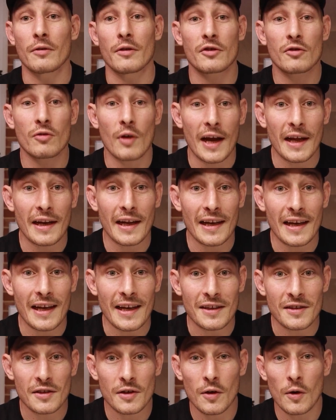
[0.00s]
the training
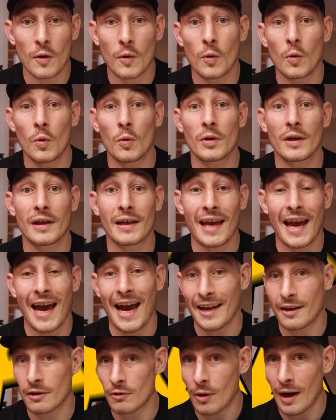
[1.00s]
is called
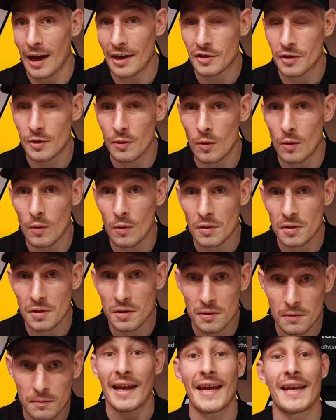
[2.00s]
CAD Crash Course
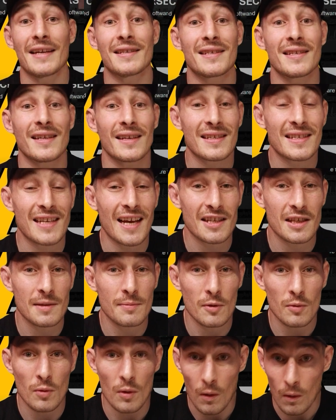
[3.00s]
it's
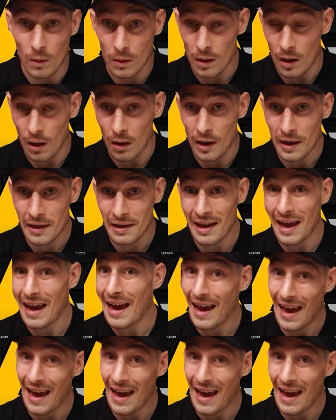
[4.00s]
accessible online